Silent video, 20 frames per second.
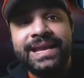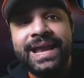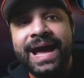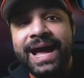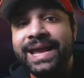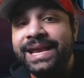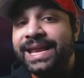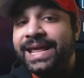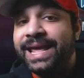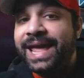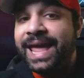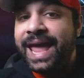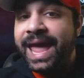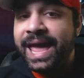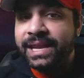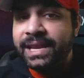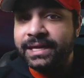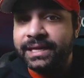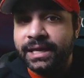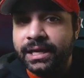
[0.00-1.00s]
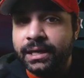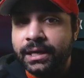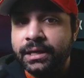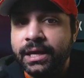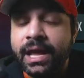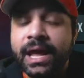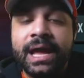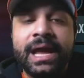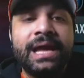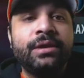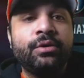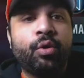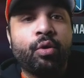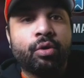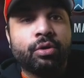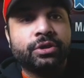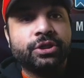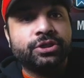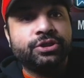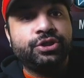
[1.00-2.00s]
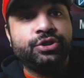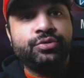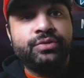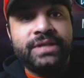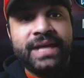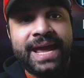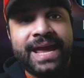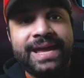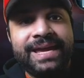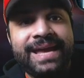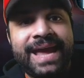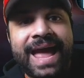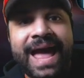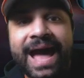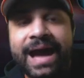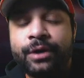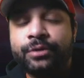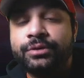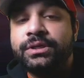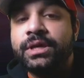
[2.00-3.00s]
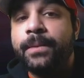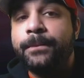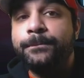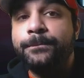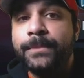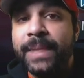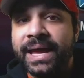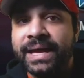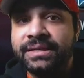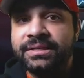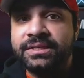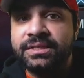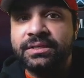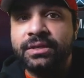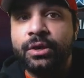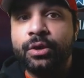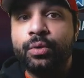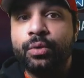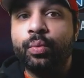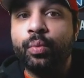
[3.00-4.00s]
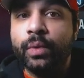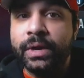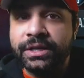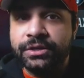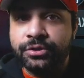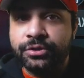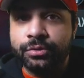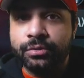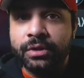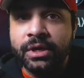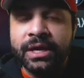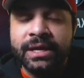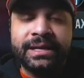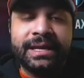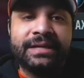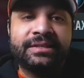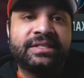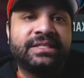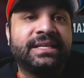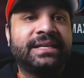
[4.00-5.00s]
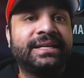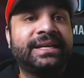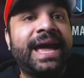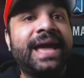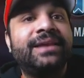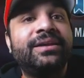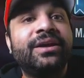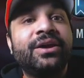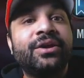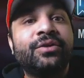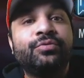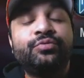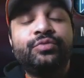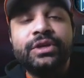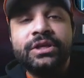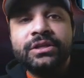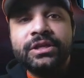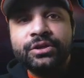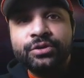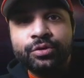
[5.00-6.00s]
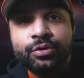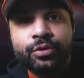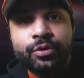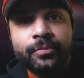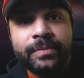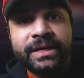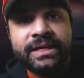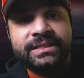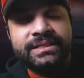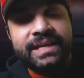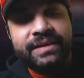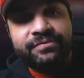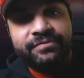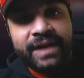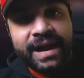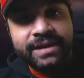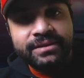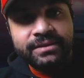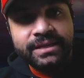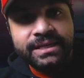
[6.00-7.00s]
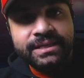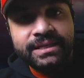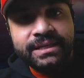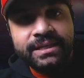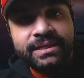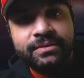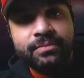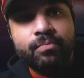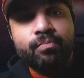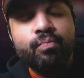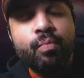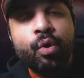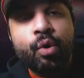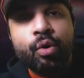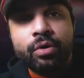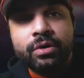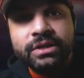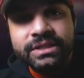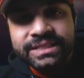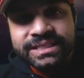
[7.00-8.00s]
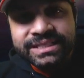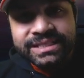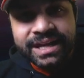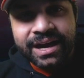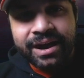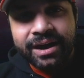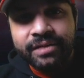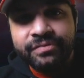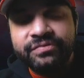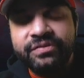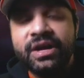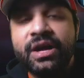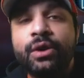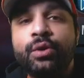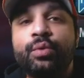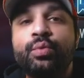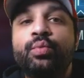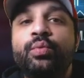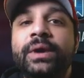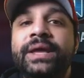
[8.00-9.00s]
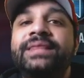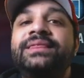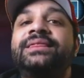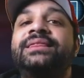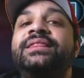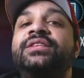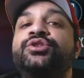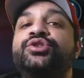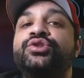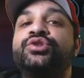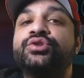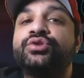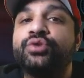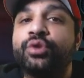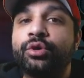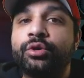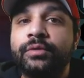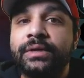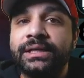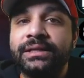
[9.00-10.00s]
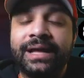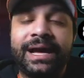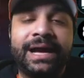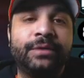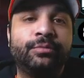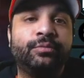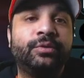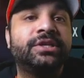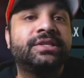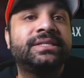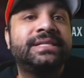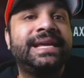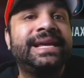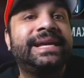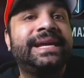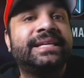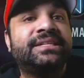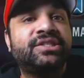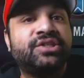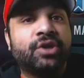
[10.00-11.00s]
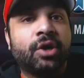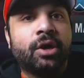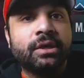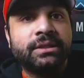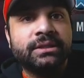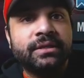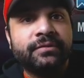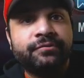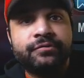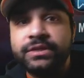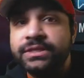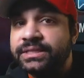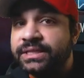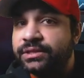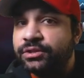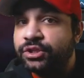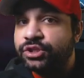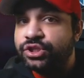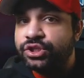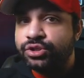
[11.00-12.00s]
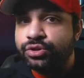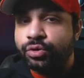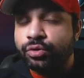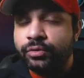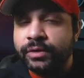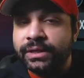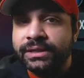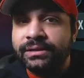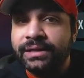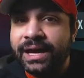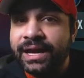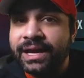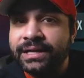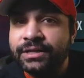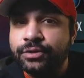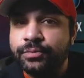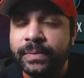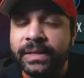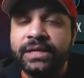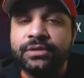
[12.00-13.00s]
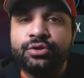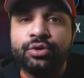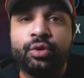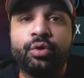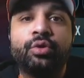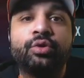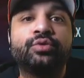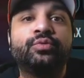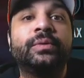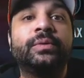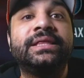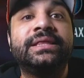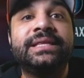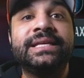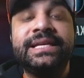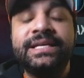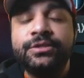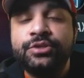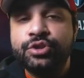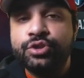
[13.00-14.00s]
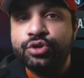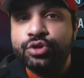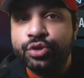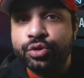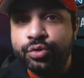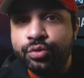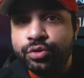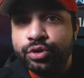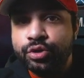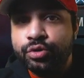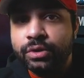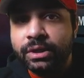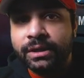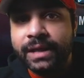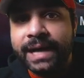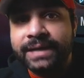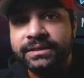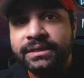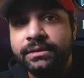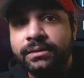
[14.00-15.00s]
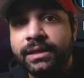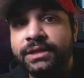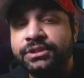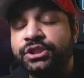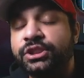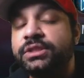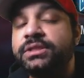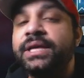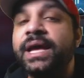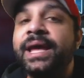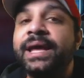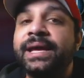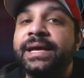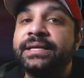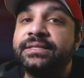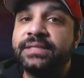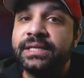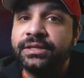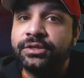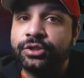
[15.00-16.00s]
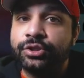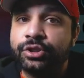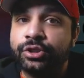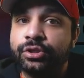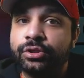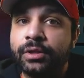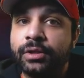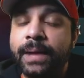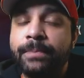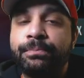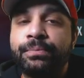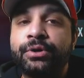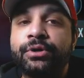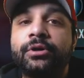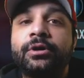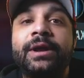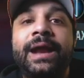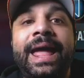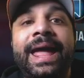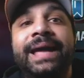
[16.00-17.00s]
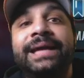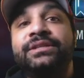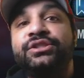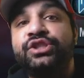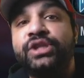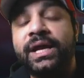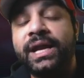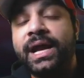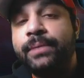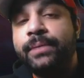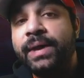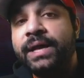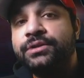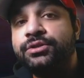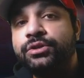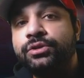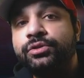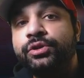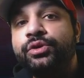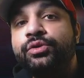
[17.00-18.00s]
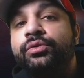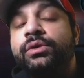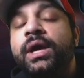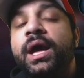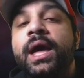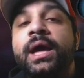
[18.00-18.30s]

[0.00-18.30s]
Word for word: Knight Anakin in order to take out Mace Windu. Now this is again really cool because they finally did more stuff with the storyline. We're seeing a stark difference in the storyline being told with these two new galactic legends in Sith Eternal Emperor and Jedi Master Luke